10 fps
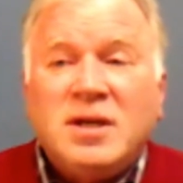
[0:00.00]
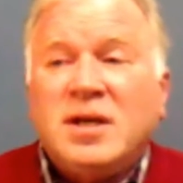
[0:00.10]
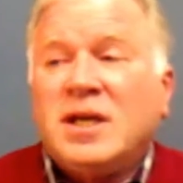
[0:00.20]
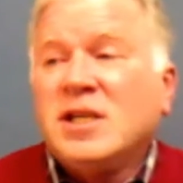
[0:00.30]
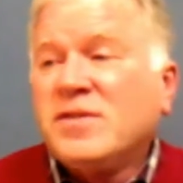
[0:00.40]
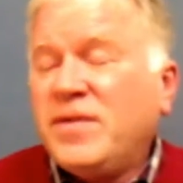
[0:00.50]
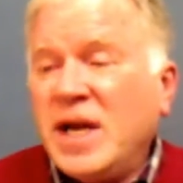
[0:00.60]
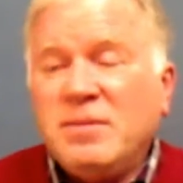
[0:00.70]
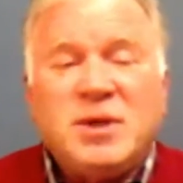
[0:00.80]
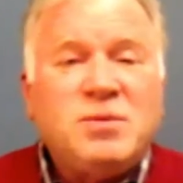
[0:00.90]
His
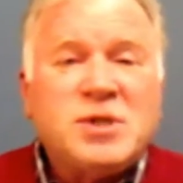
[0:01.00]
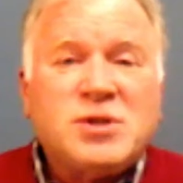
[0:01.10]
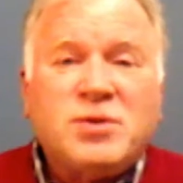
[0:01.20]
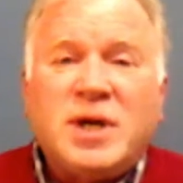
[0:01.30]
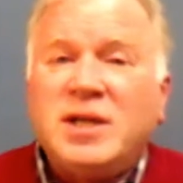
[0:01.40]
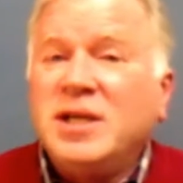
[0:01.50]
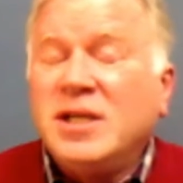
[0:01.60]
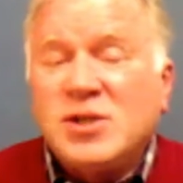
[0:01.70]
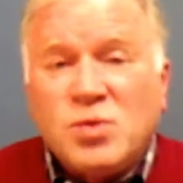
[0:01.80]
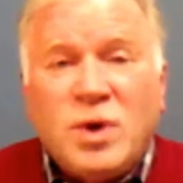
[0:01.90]
family was struggling.
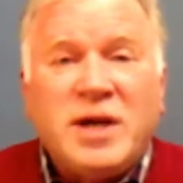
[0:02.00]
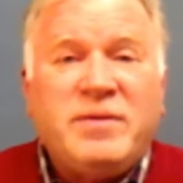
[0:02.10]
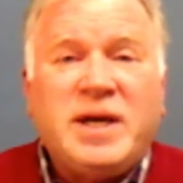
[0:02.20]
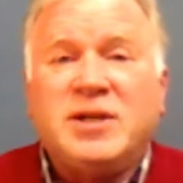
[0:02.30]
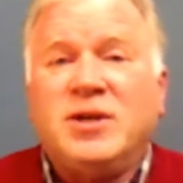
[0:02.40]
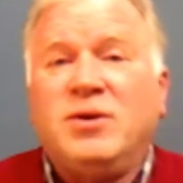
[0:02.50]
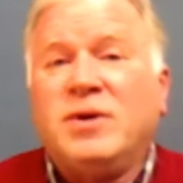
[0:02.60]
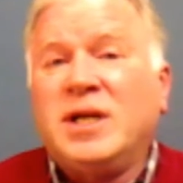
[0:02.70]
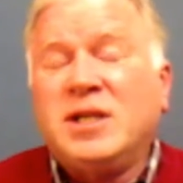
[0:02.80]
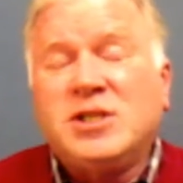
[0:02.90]
His wife had to go
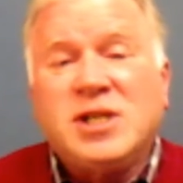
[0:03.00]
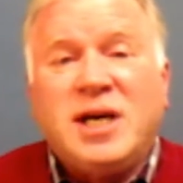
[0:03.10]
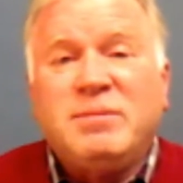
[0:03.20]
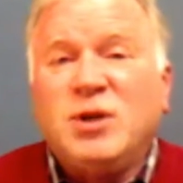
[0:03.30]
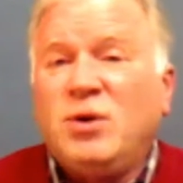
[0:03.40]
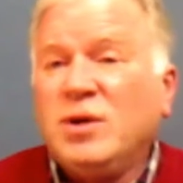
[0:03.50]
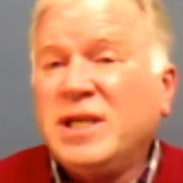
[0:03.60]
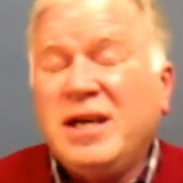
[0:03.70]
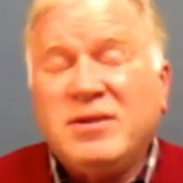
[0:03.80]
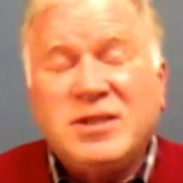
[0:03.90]
get a job to hold
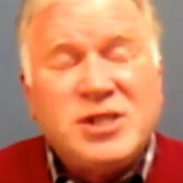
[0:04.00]
down.